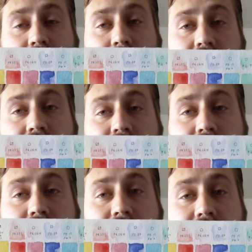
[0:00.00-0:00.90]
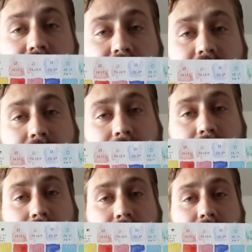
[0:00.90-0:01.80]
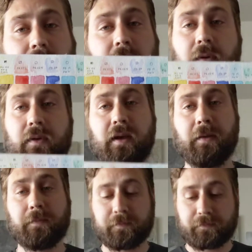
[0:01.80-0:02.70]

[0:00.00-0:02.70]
something like this. Okay?